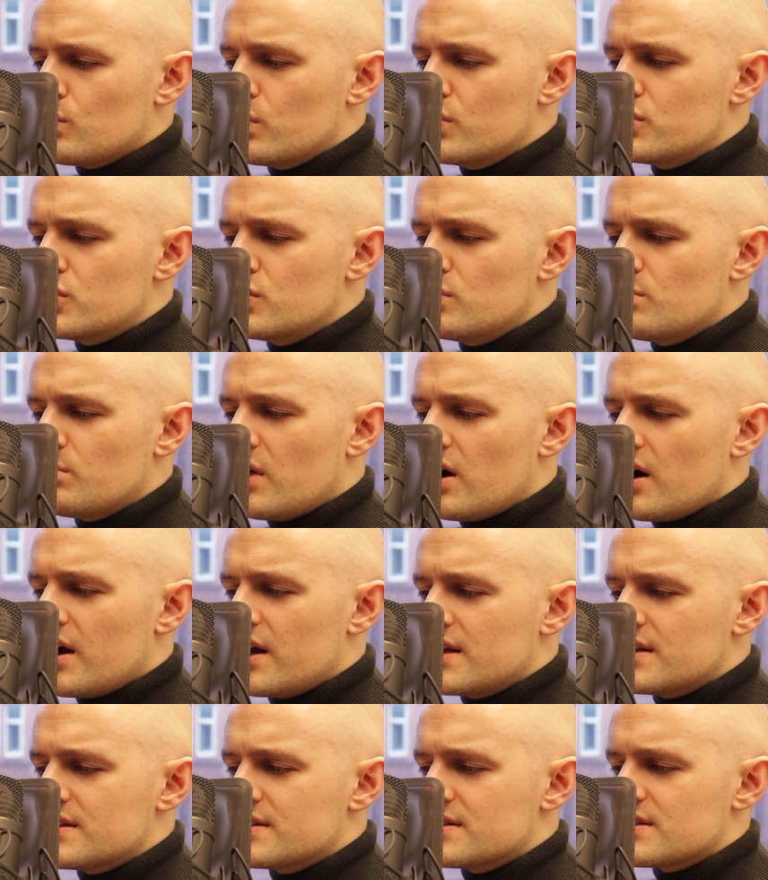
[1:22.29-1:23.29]
Would you
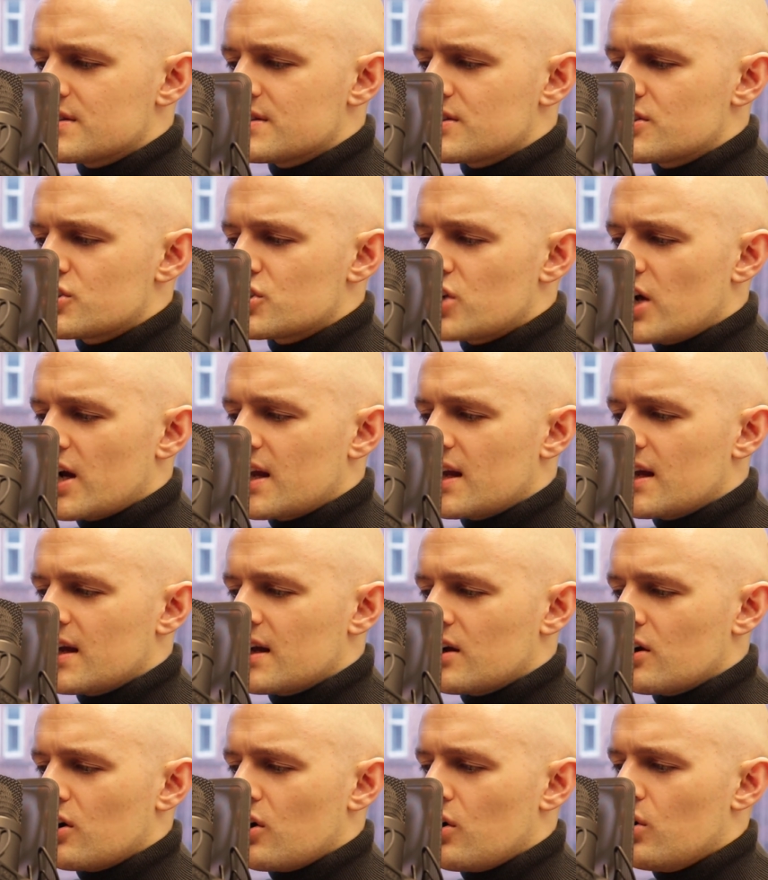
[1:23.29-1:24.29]
mind
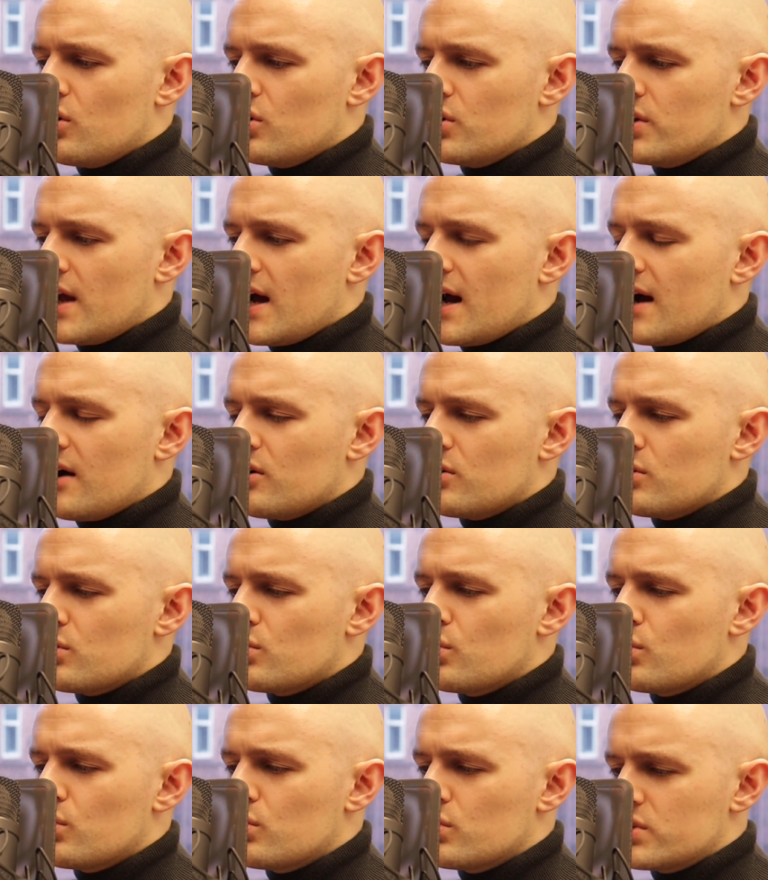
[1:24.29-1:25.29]
checking on our
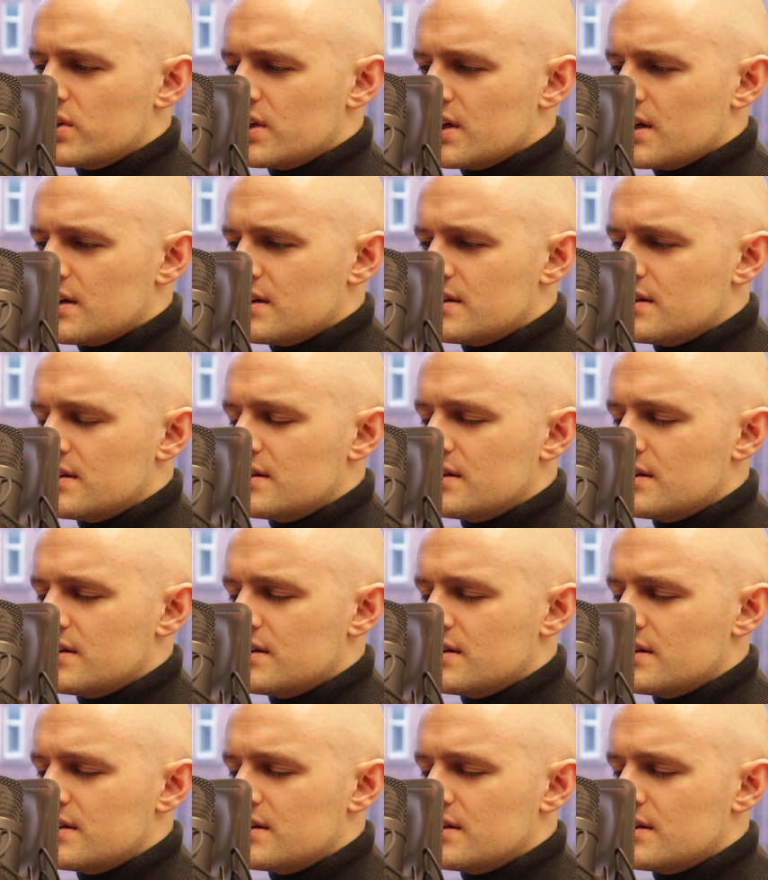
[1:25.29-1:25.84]
order?